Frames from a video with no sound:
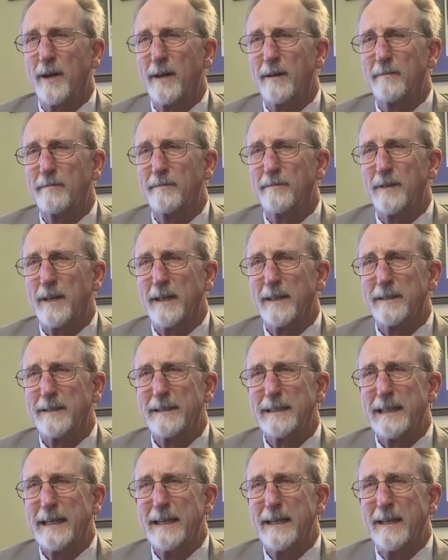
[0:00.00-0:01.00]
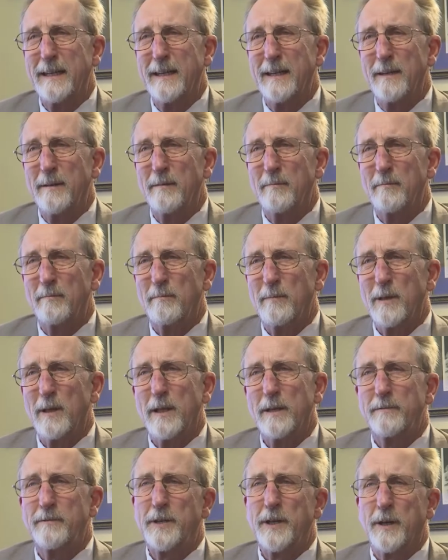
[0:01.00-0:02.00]
I've
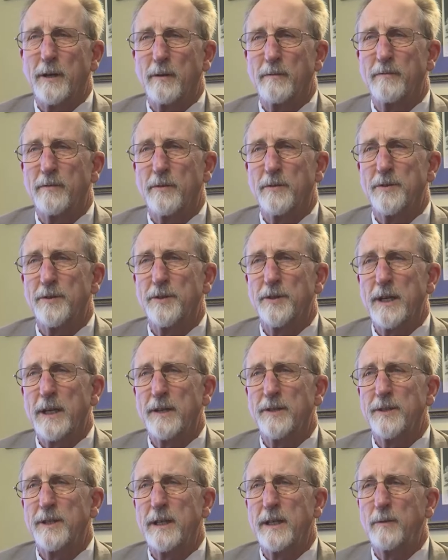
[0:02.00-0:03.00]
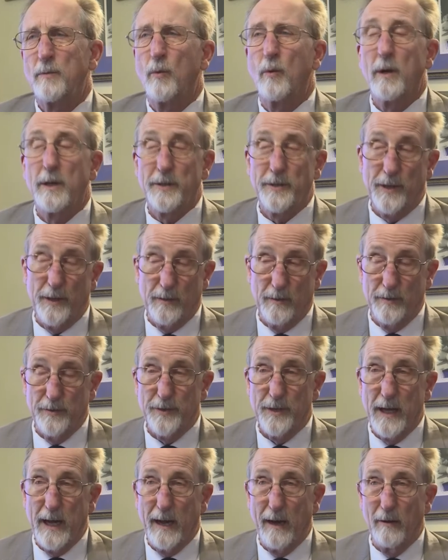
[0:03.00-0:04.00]
lived here for 61
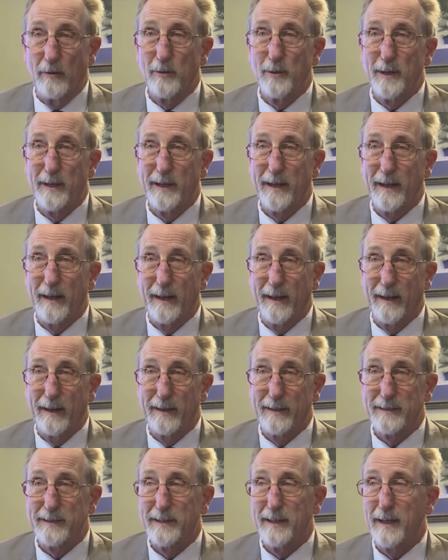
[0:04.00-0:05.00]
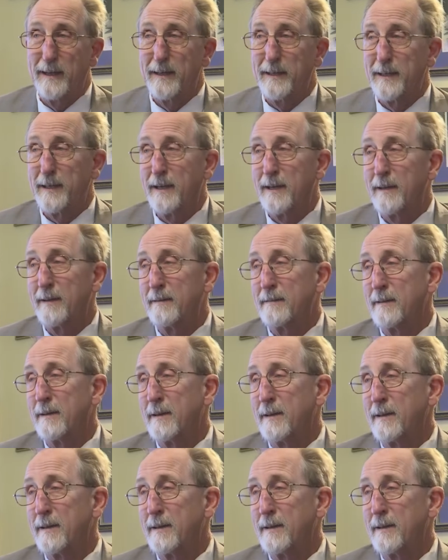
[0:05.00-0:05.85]
years now, and I've